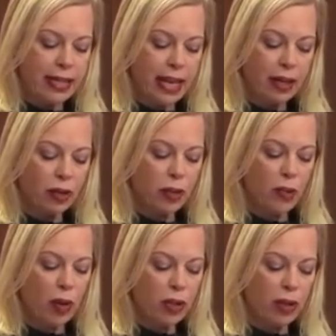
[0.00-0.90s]
senators
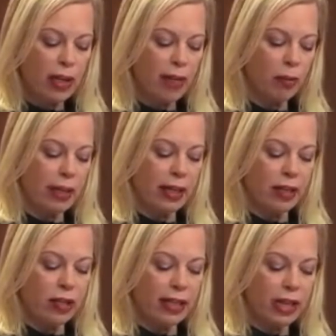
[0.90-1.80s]
sponsoring government
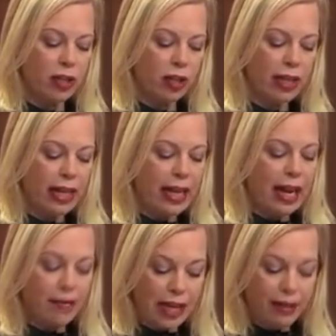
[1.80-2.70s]
legislation
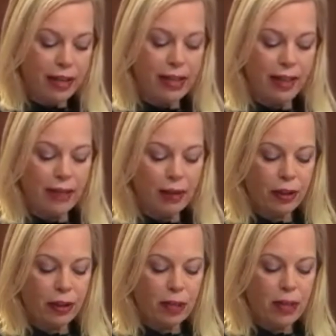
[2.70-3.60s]
have even delivered
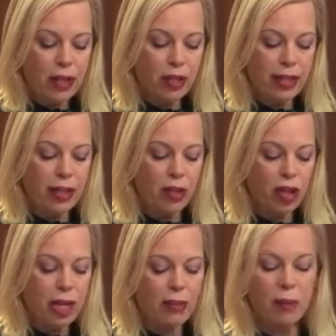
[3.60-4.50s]
their speeches in the
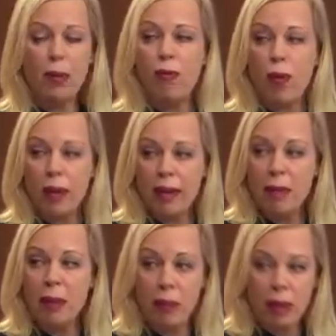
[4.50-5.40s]
chamber before they've
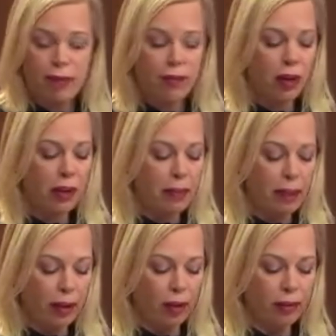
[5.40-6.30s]
been briefed on the
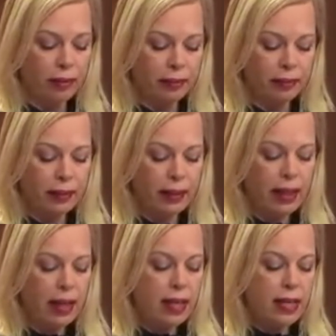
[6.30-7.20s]
bill.
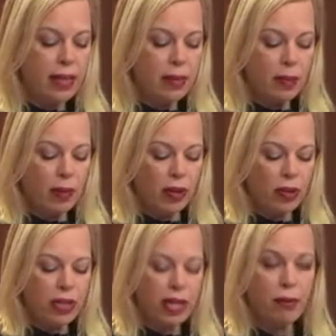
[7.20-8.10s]
Some
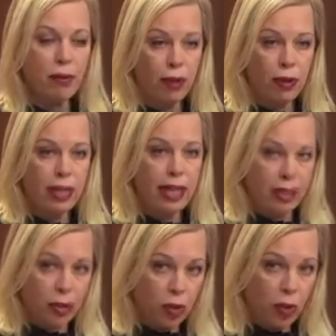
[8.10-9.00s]
sponsors have refused to
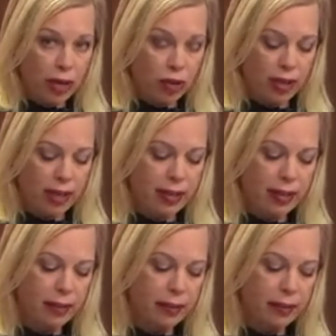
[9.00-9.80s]
answer questions.